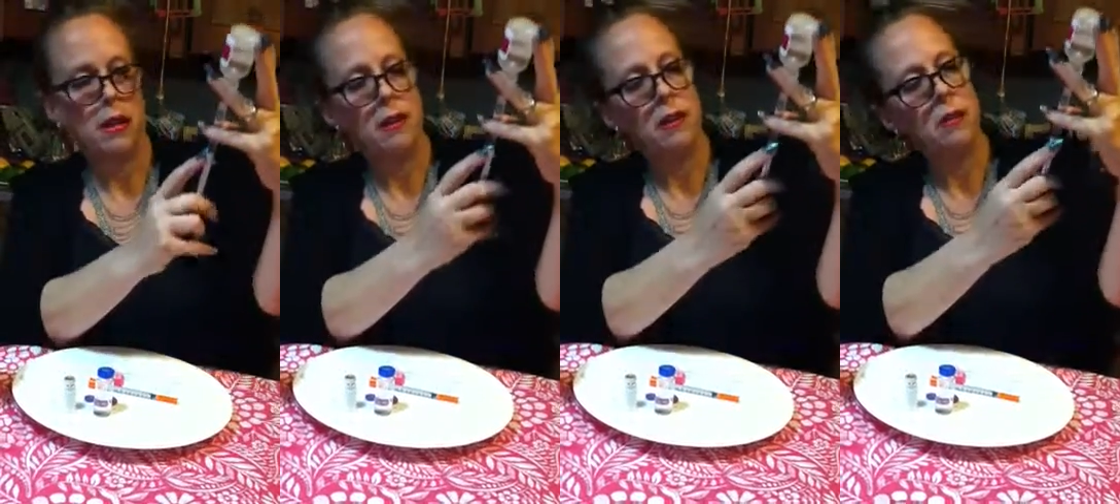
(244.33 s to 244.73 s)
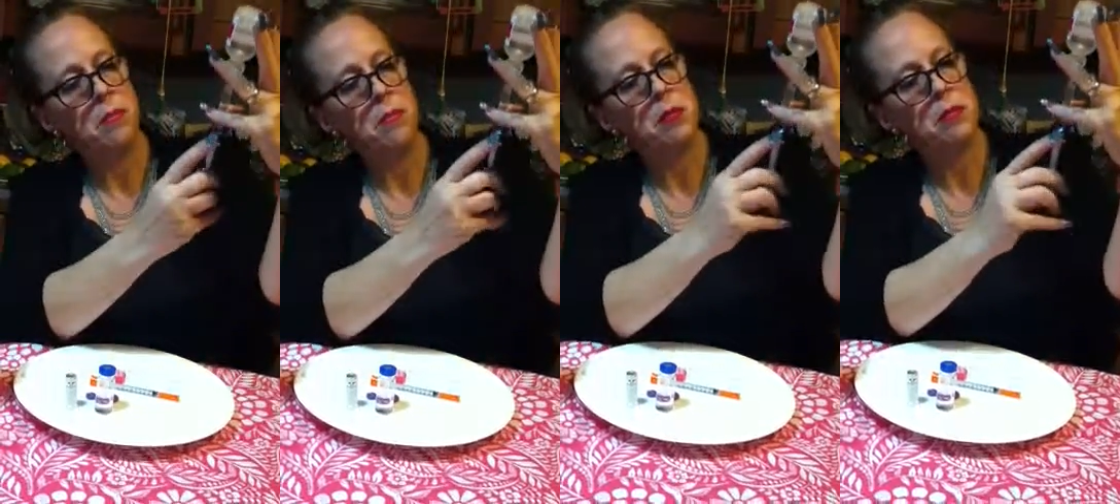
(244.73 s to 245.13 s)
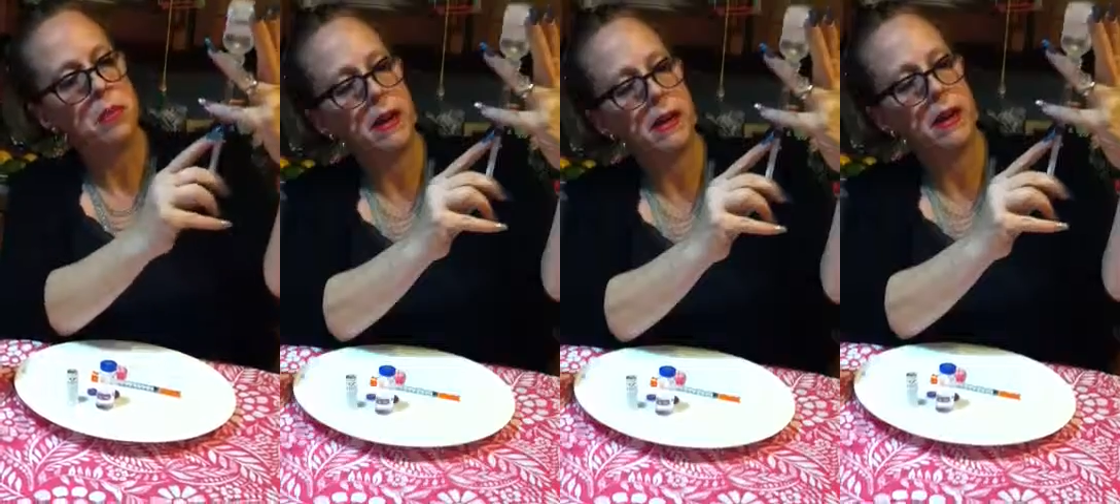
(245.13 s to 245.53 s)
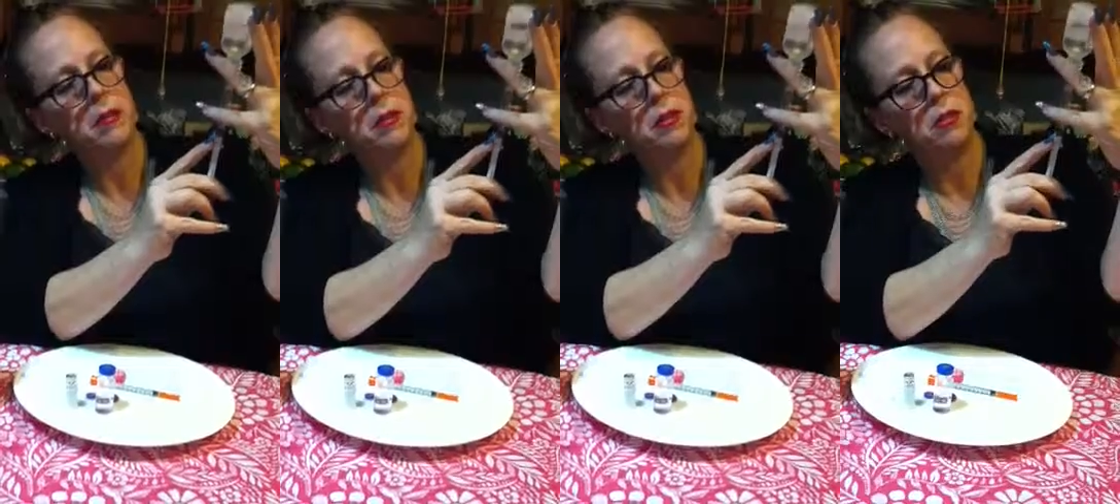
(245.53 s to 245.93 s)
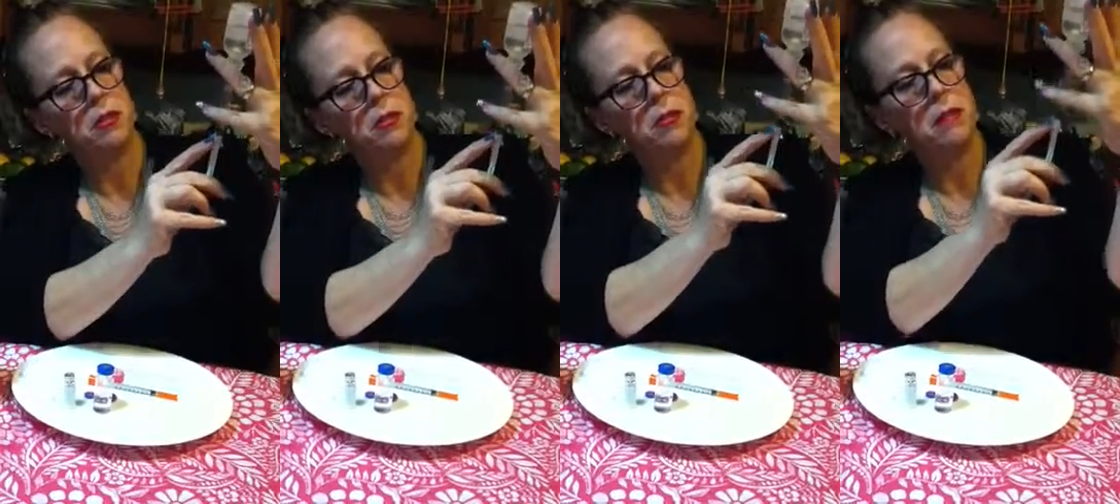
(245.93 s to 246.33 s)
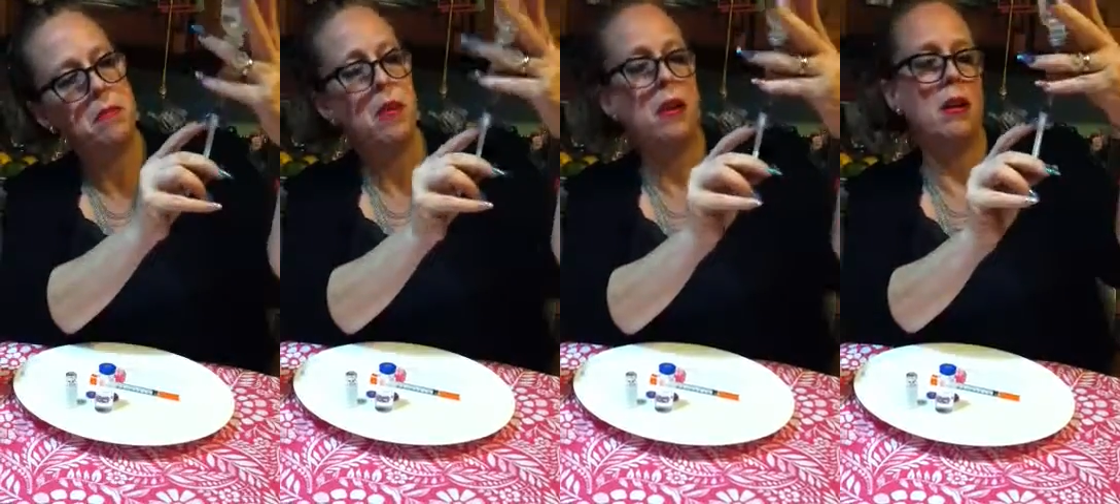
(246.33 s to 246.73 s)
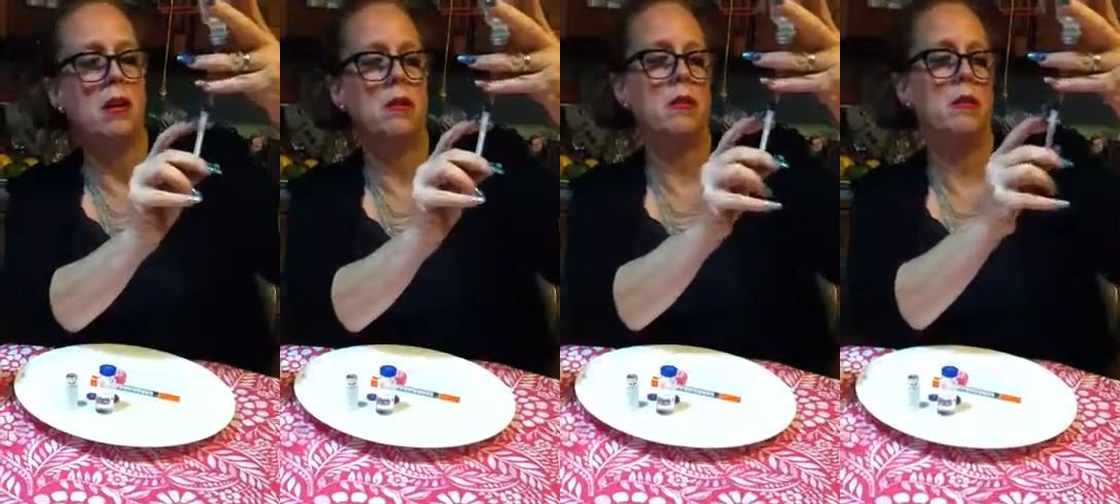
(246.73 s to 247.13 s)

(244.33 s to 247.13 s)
Okay, and I push back up to the 3 mark.